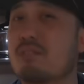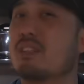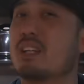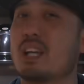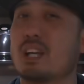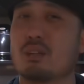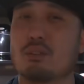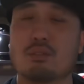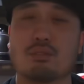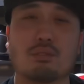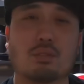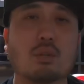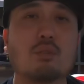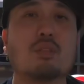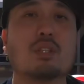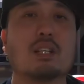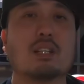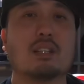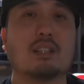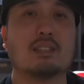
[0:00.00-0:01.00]
to
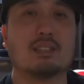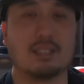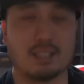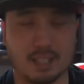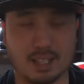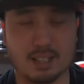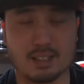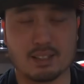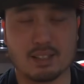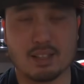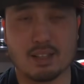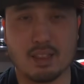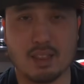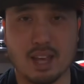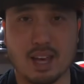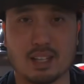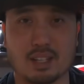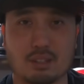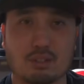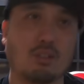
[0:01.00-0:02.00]
Arizona to get
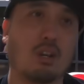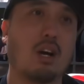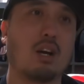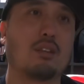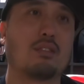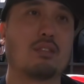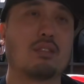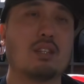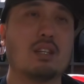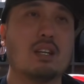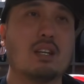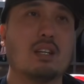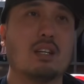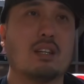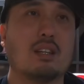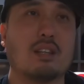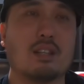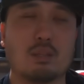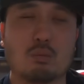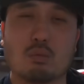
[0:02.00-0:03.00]
that exhaust.
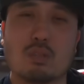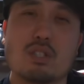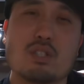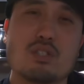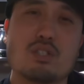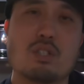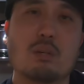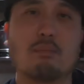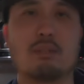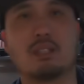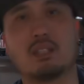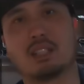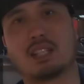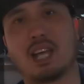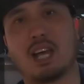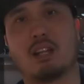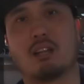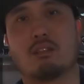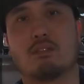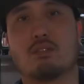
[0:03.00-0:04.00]
They wouldn't ship it to
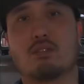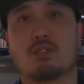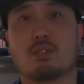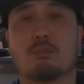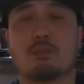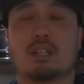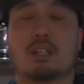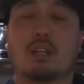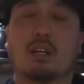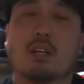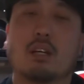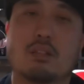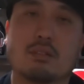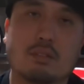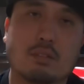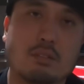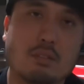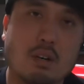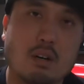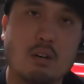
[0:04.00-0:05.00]
California
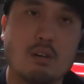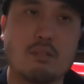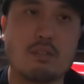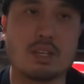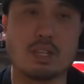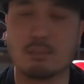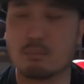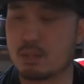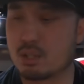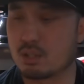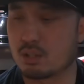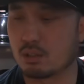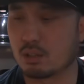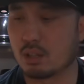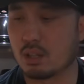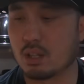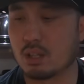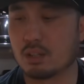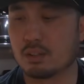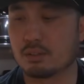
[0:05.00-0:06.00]
because of all the emission
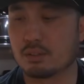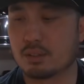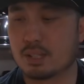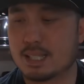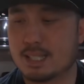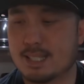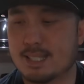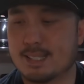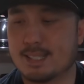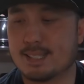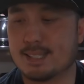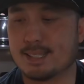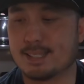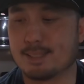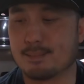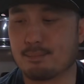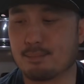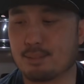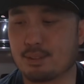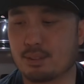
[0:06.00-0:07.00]
laws,
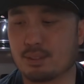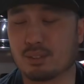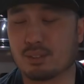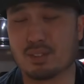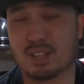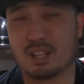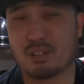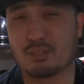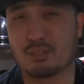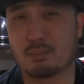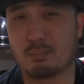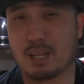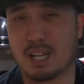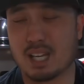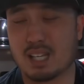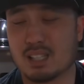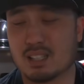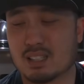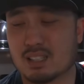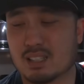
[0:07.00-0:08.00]
so that was a
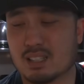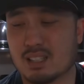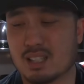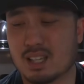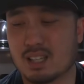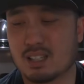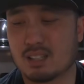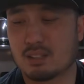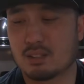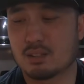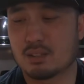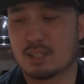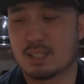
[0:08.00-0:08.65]
pain in the ass.